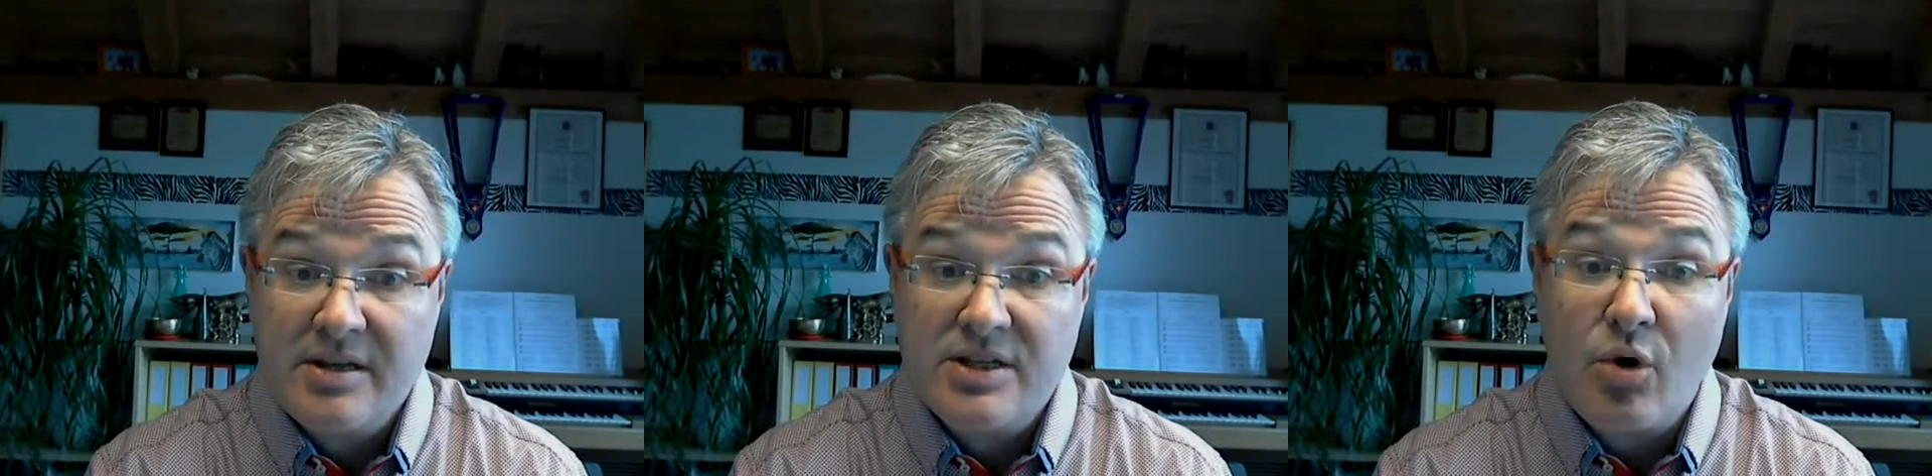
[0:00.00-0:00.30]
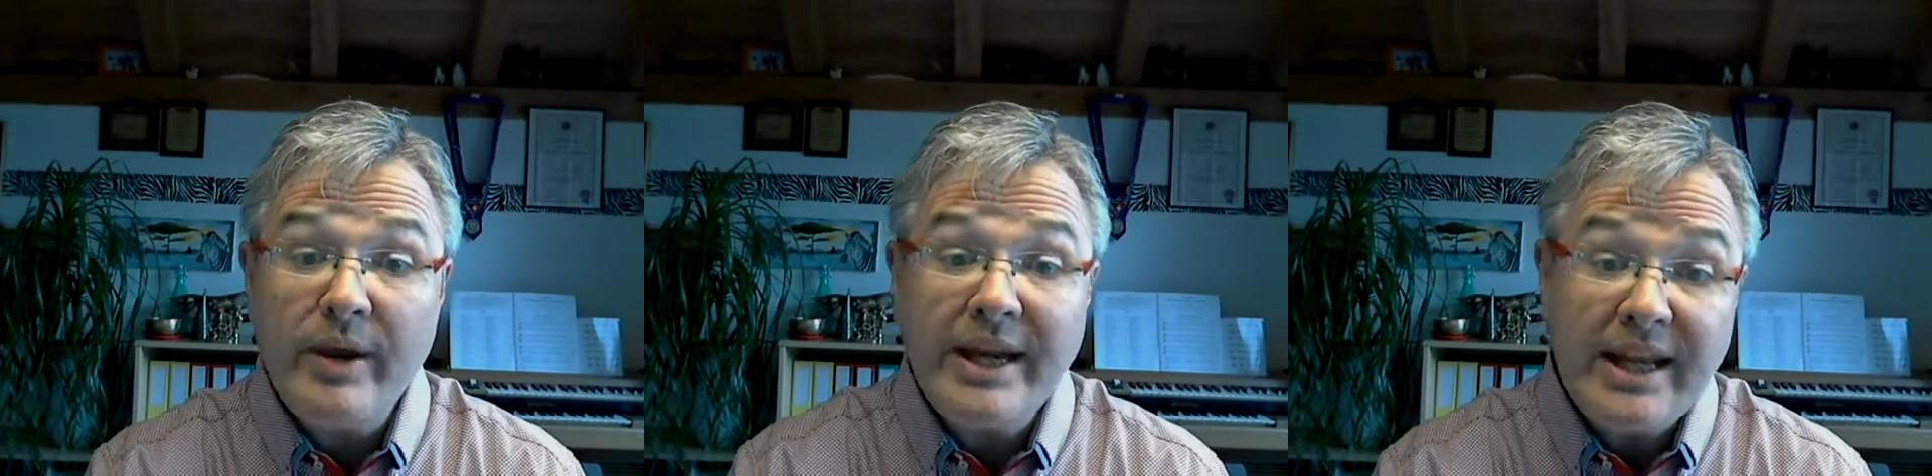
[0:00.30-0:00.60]
So
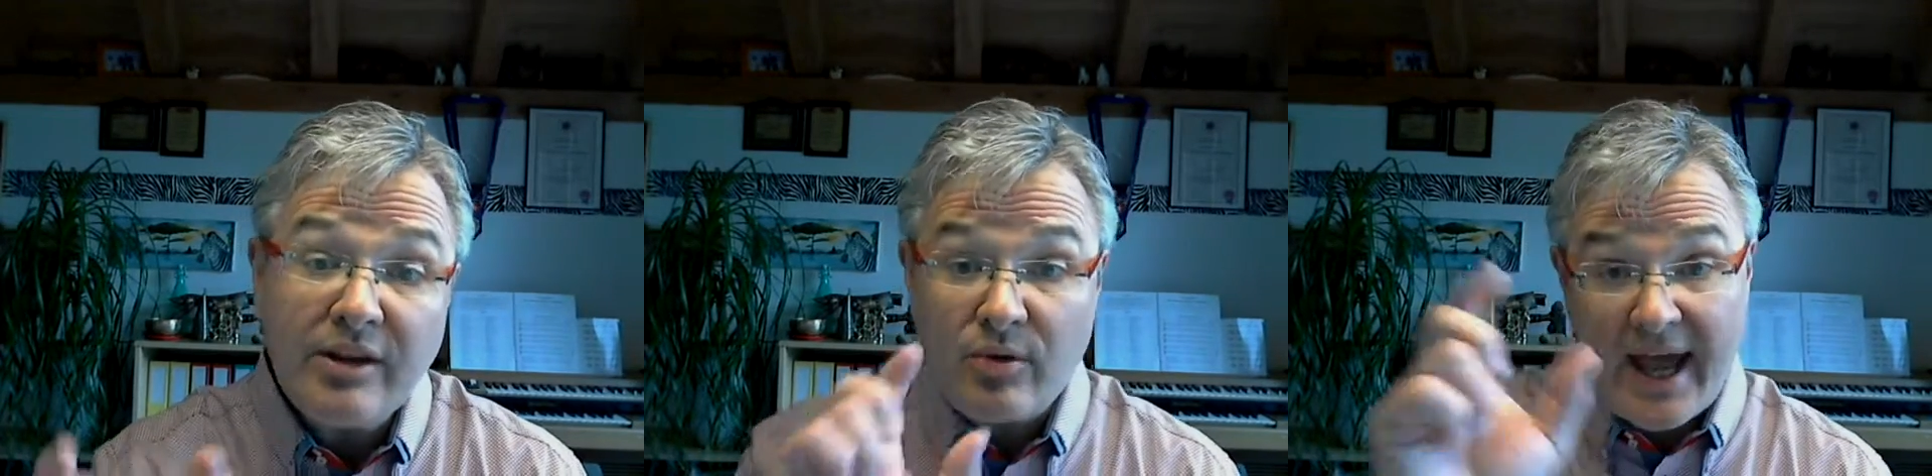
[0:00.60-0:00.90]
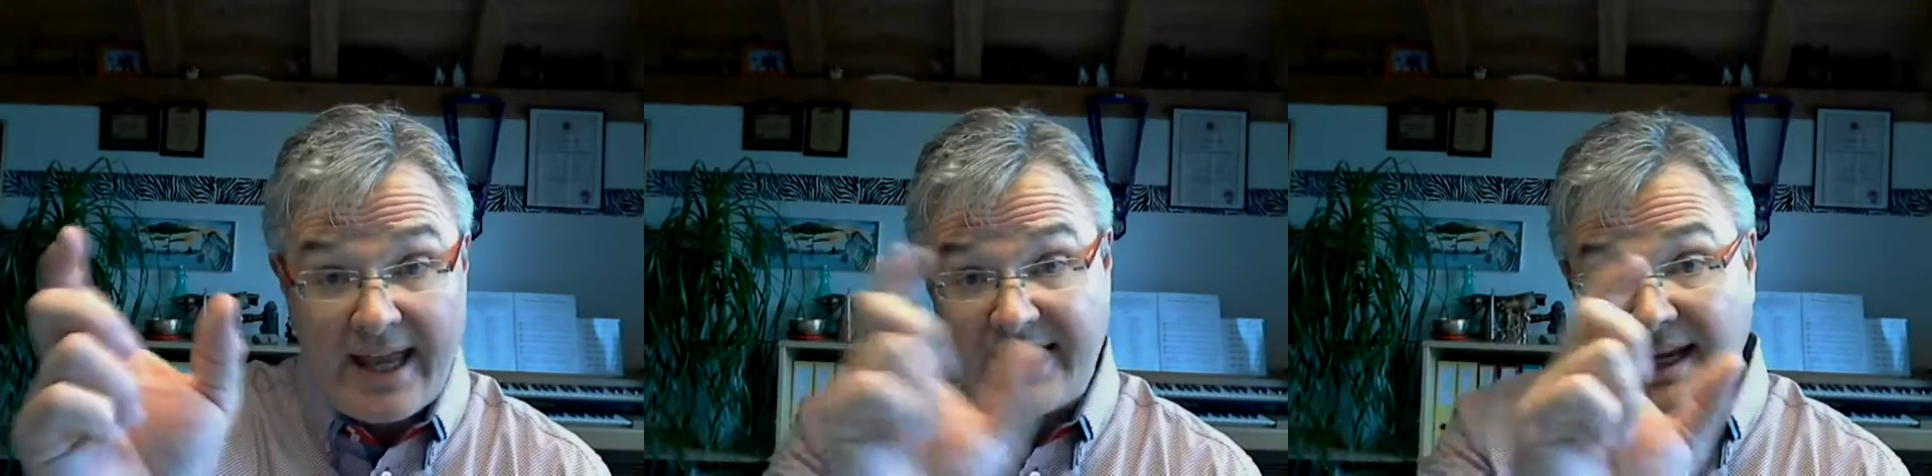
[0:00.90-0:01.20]
we need to
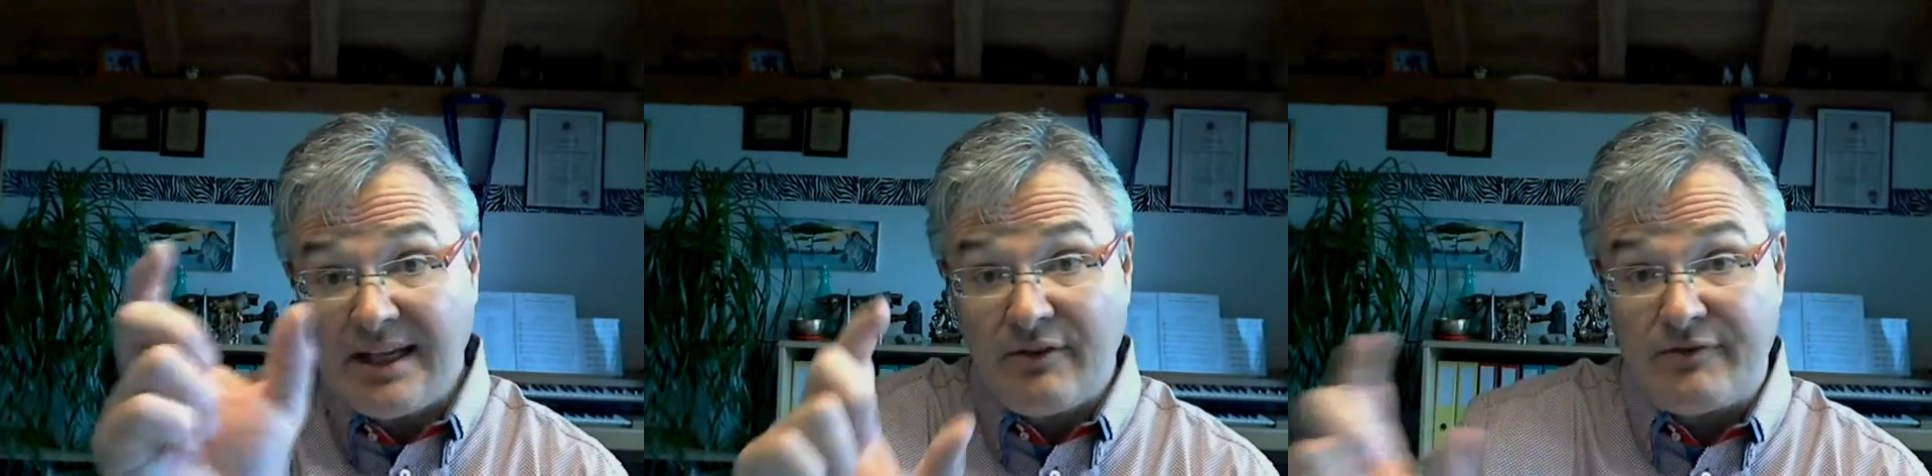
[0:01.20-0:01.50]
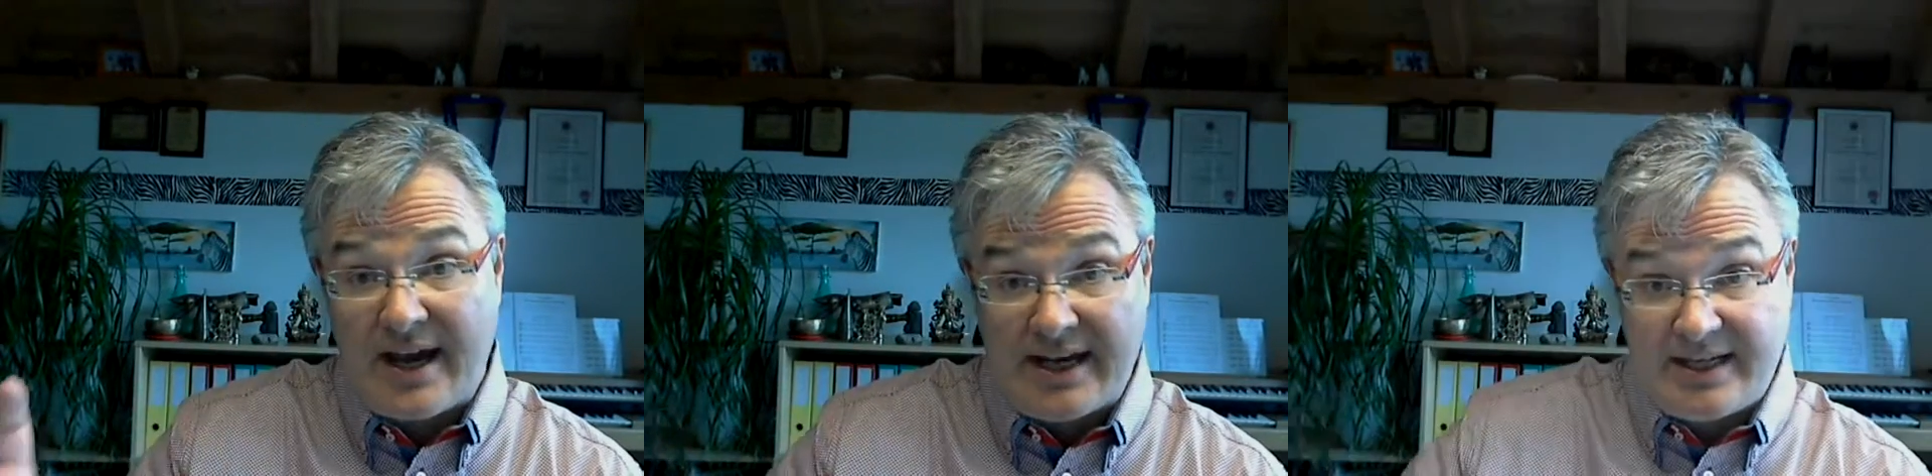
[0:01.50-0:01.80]

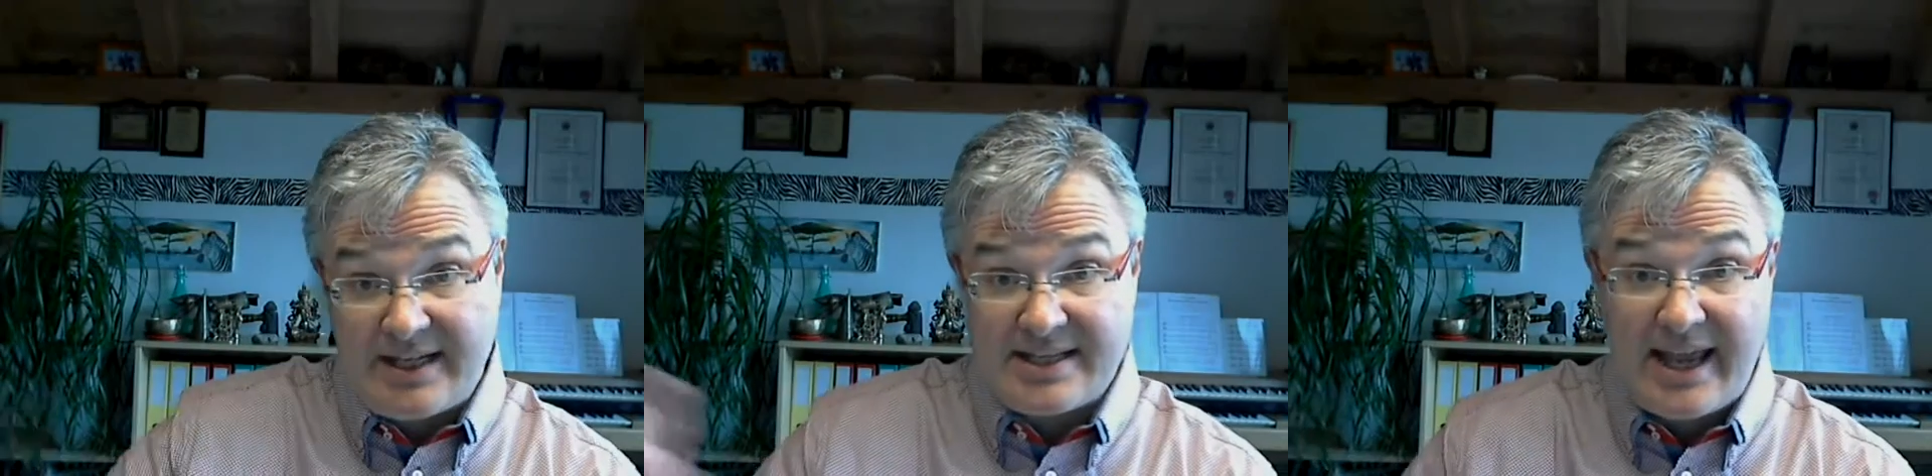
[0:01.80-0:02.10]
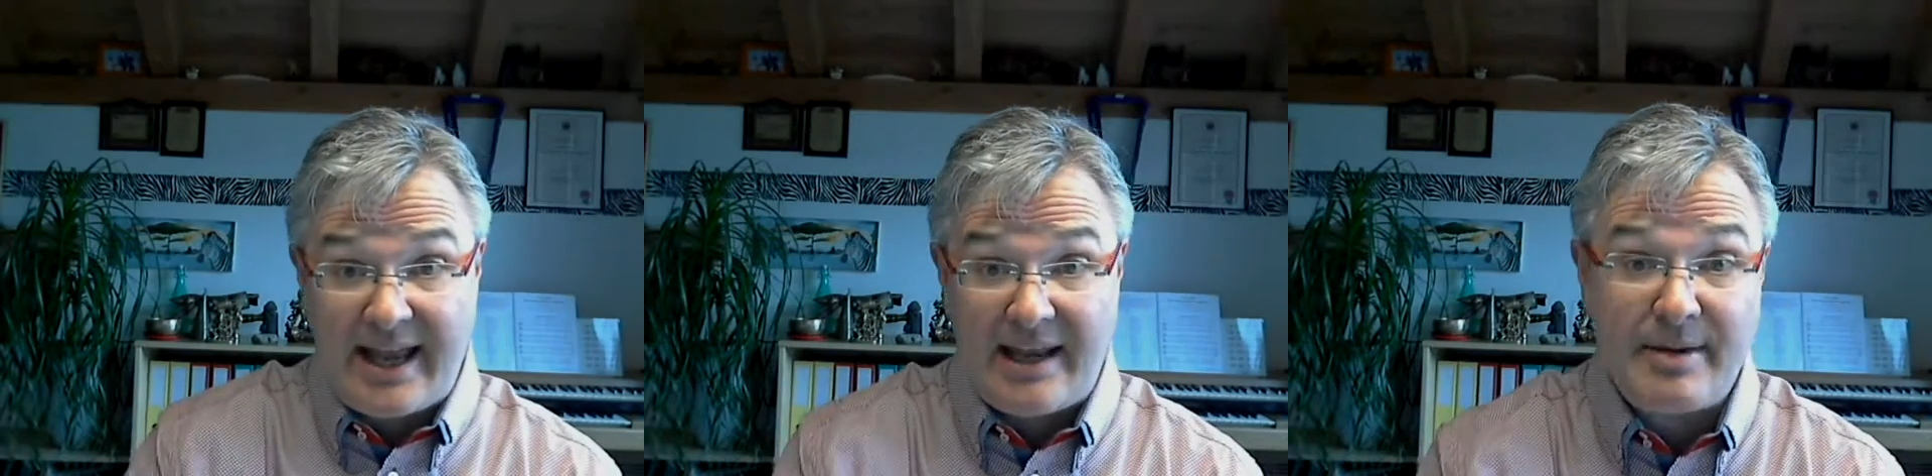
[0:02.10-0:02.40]
identify these
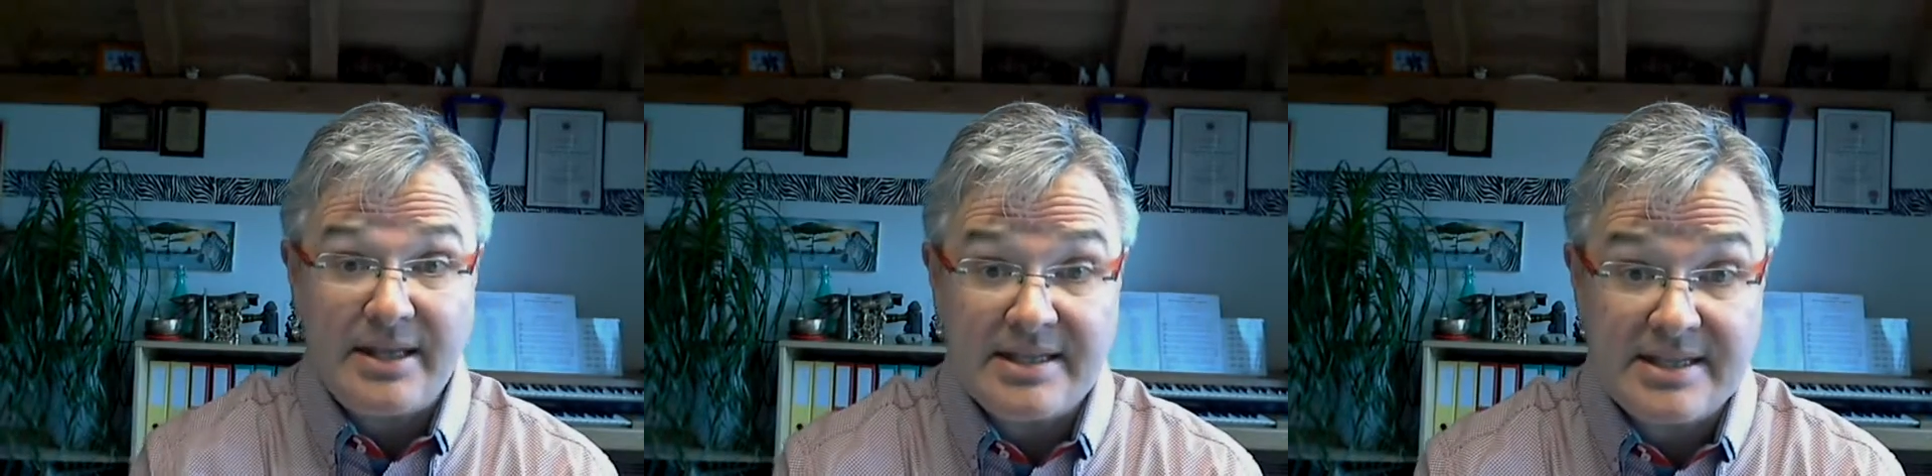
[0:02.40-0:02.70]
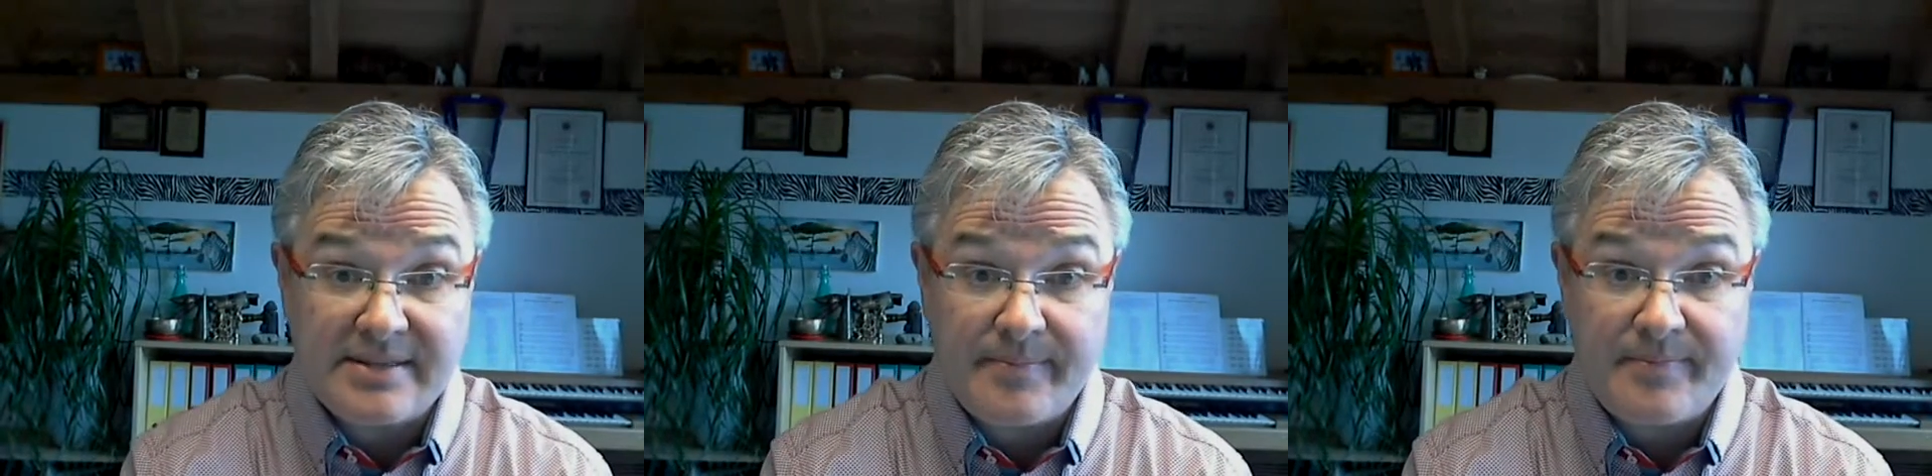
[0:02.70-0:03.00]

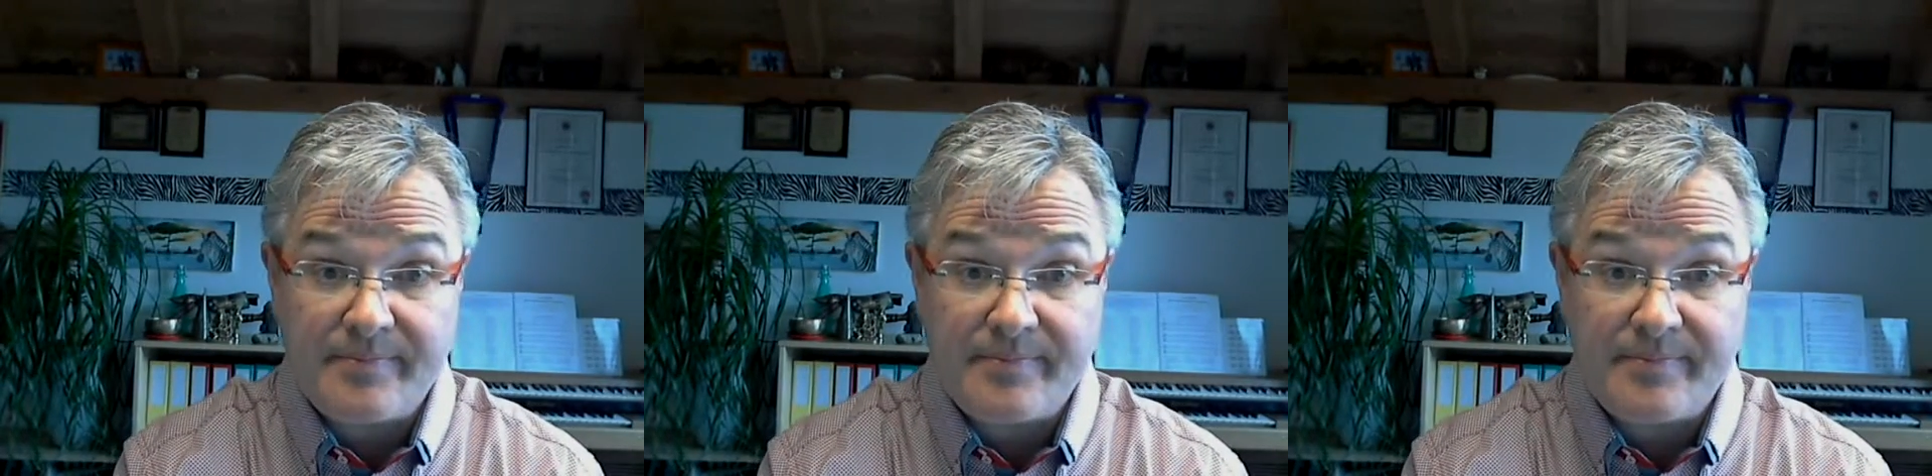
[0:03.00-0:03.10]
elements